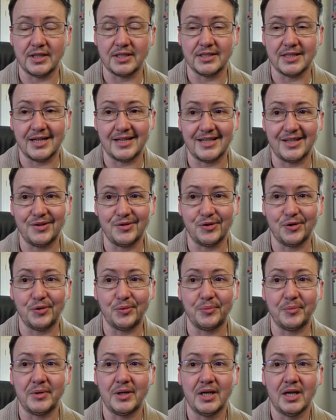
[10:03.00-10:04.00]
in the dining
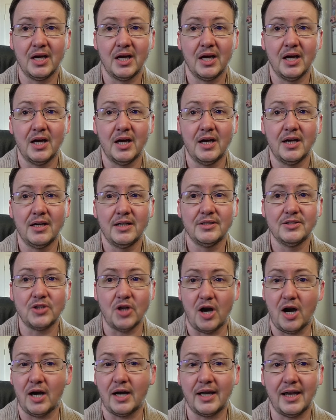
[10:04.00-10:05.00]
room
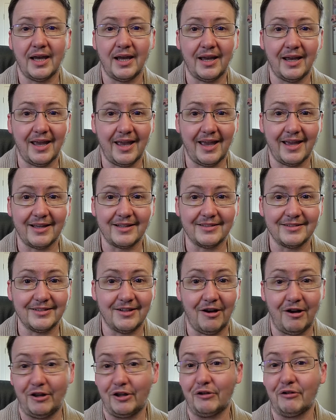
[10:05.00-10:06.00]
talking and
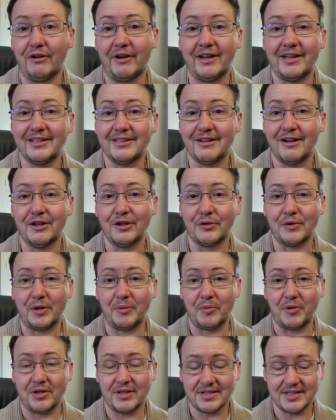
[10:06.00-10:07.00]
coloring and coloring
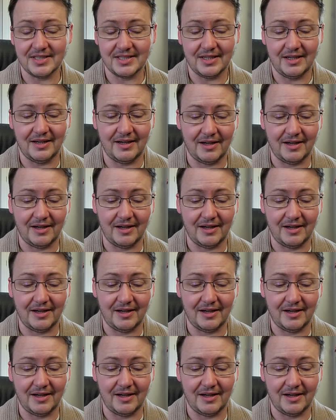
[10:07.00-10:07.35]
books.